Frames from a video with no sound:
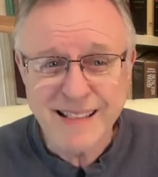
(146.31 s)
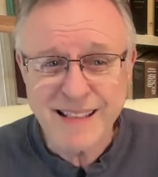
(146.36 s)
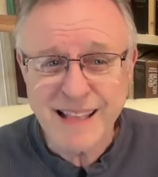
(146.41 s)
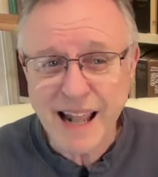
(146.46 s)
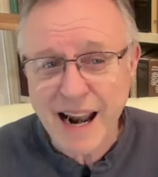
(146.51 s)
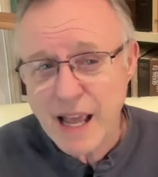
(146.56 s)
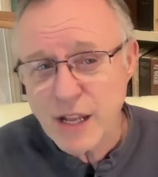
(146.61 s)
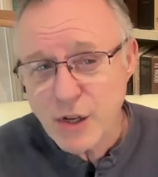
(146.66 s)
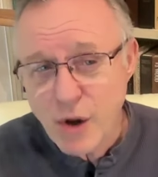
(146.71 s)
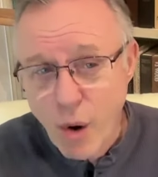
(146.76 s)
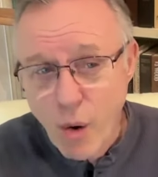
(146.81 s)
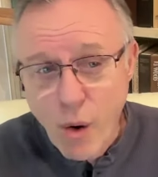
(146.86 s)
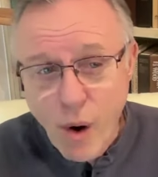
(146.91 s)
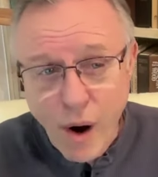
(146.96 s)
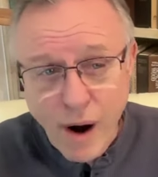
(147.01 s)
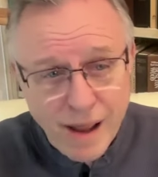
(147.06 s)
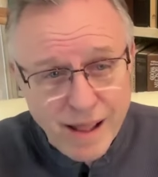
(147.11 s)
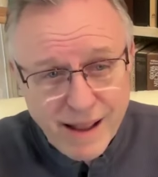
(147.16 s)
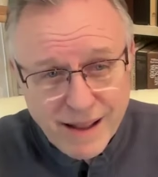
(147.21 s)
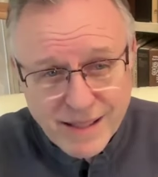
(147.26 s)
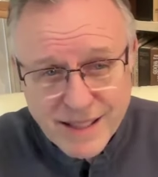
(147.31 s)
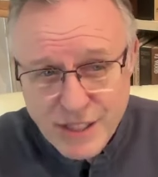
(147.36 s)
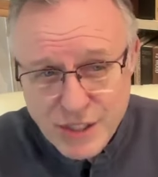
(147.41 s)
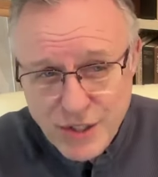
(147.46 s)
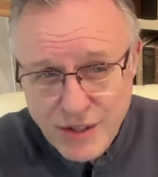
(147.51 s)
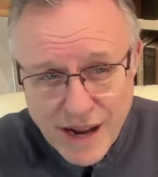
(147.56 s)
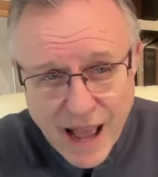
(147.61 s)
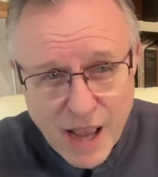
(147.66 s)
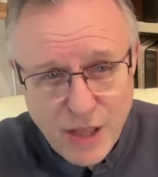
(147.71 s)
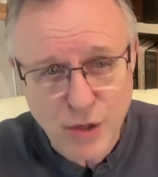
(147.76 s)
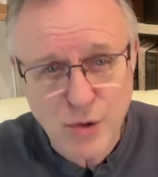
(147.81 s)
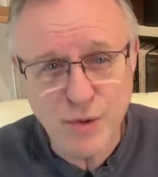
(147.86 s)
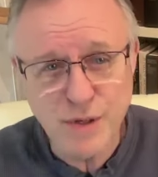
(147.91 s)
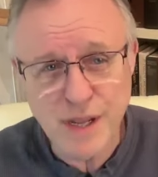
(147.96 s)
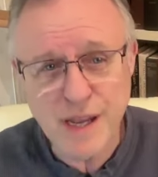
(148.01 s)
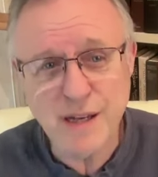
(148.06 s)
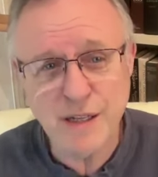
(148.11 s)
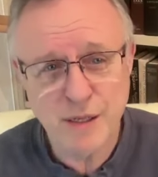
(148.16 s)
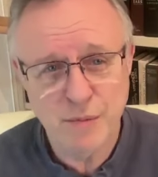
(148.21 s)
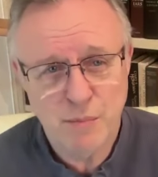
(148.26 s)
that I know these are not
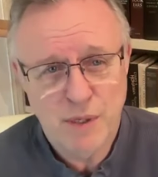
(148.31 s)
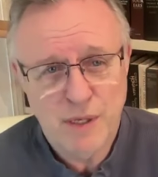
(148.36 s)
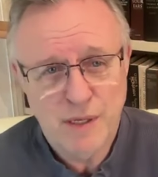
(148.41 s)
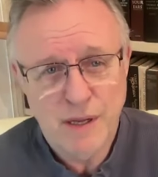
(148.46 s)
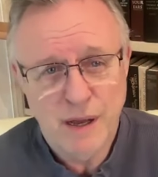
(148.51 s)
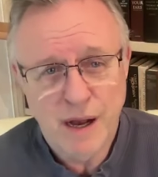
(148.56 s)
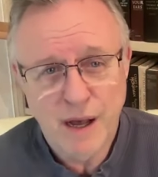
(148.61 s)
unique to me.